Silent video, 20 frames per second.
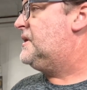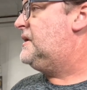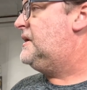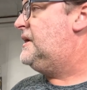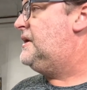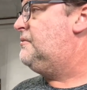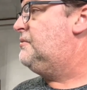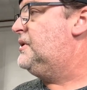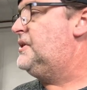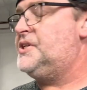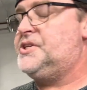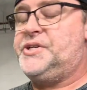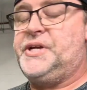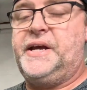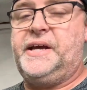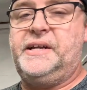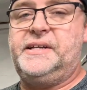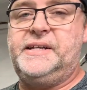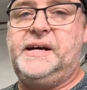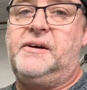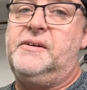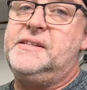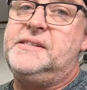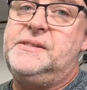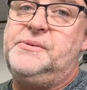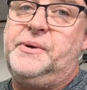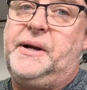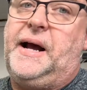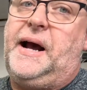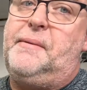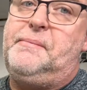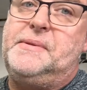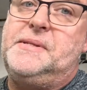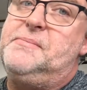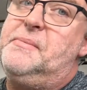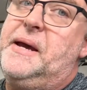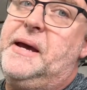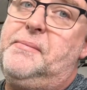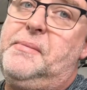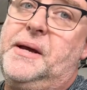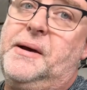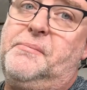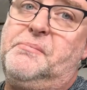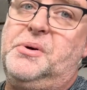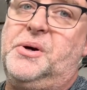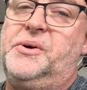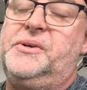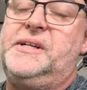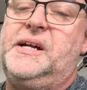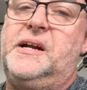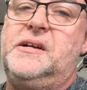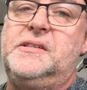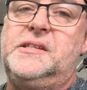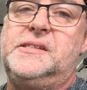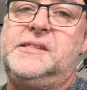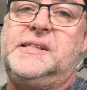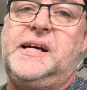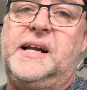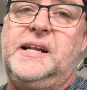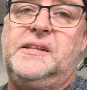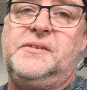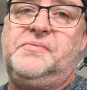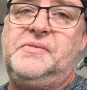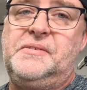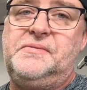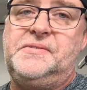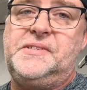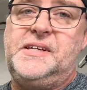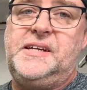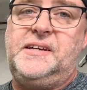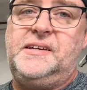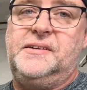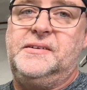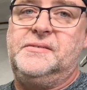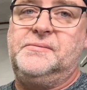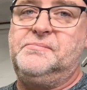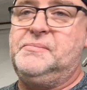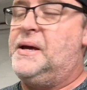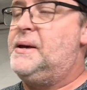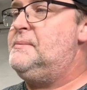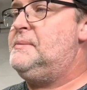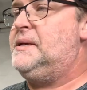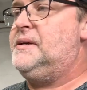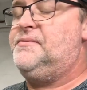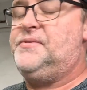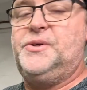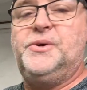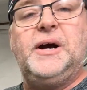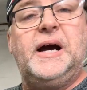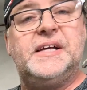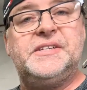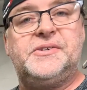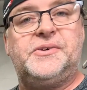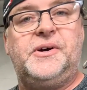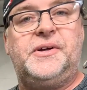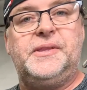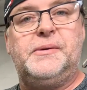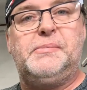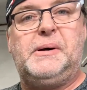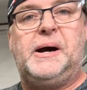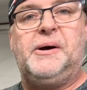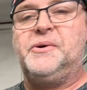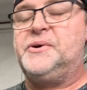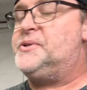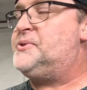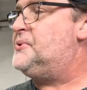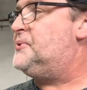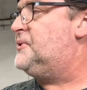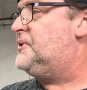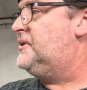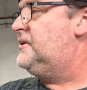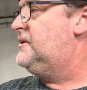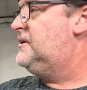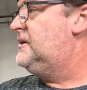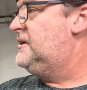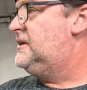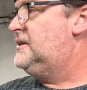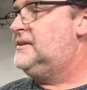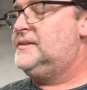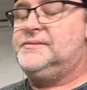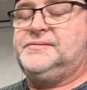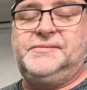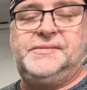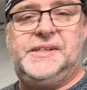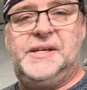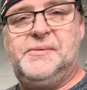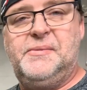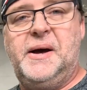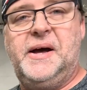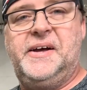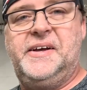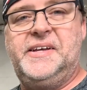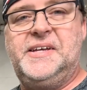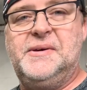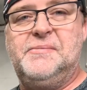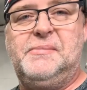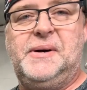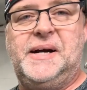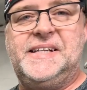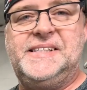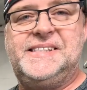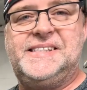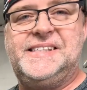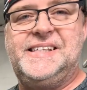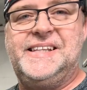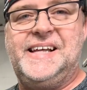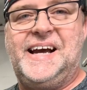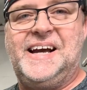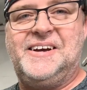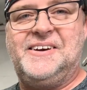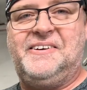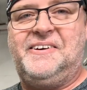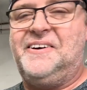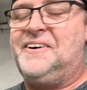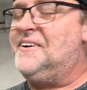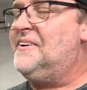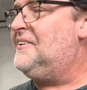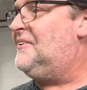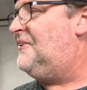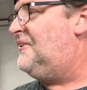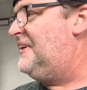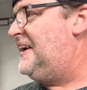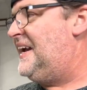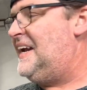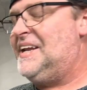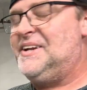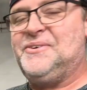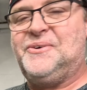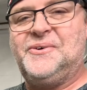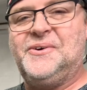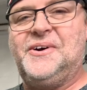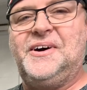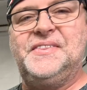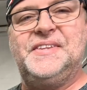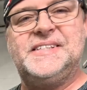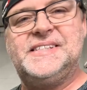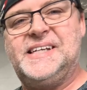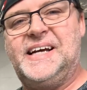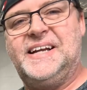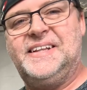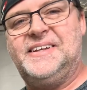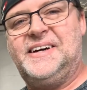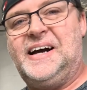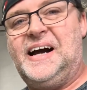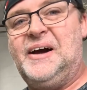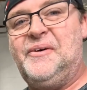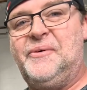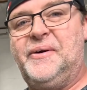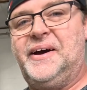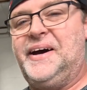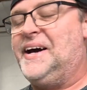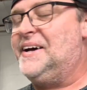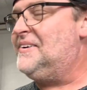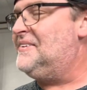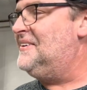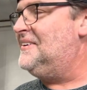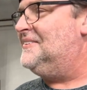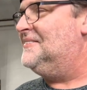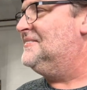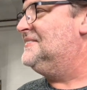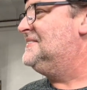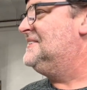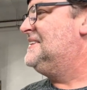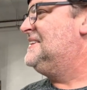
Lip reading: and really shake it down and see what happens. Maybe I'm broke down on the side of the 15. Maybe if you guys are on the Power Tour, you might see that car or on the side of the highway. I don't know.